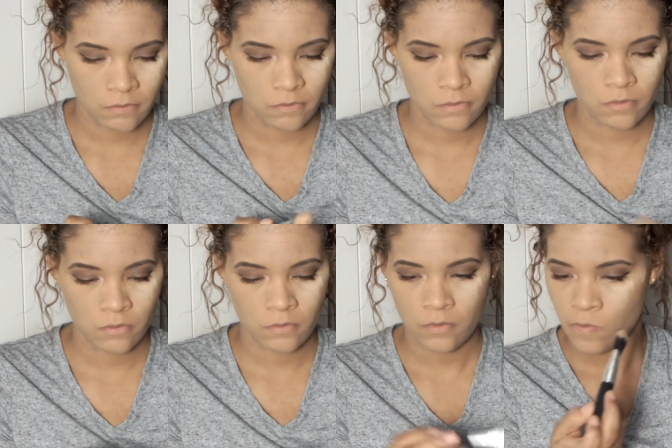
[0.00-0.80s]

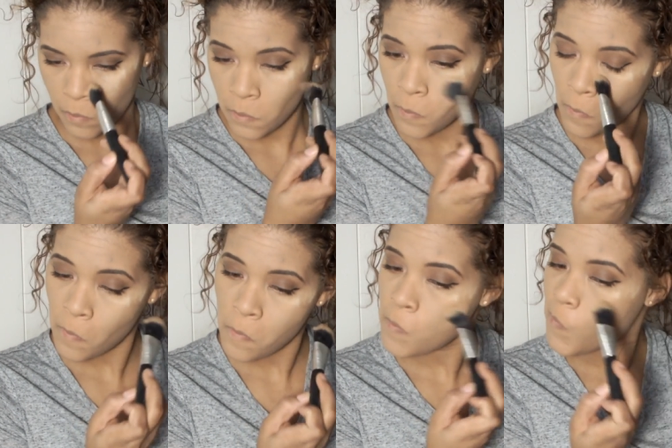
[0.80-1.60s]
Um,
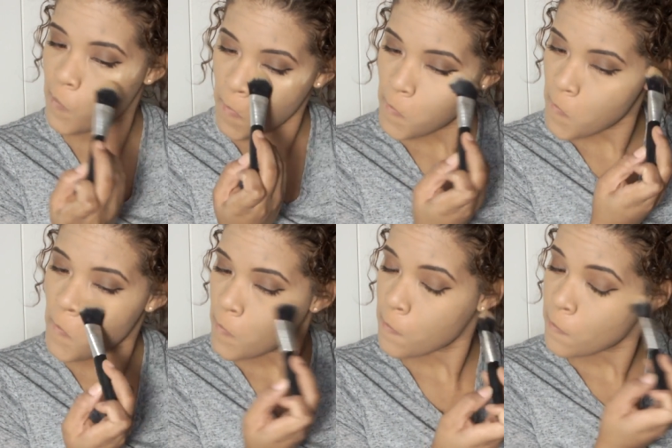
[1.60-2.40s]

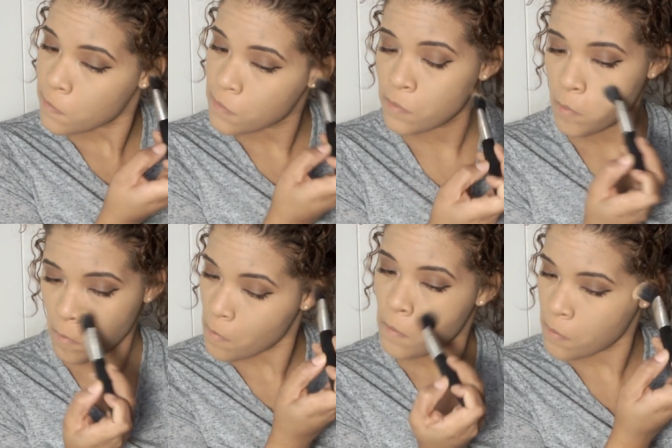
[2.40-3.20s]
blending agent
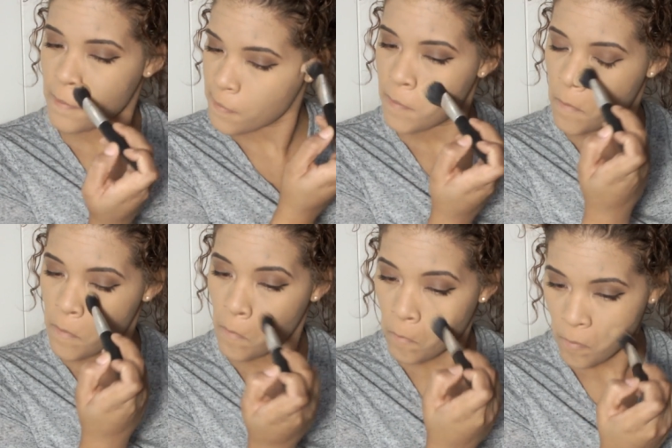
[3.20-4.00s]
is what we're
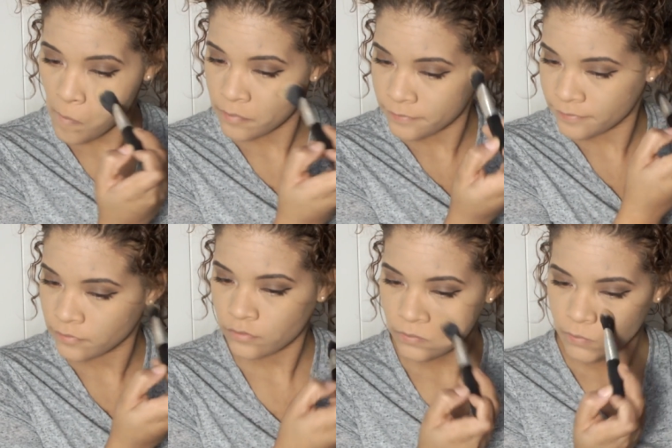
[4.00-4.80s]
going to call it.
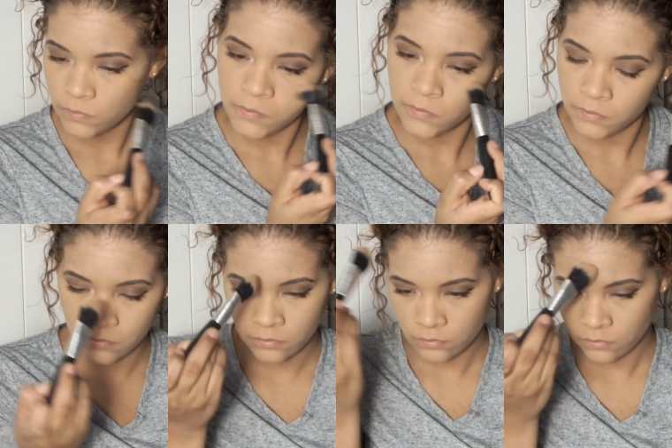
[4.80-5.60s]
It's a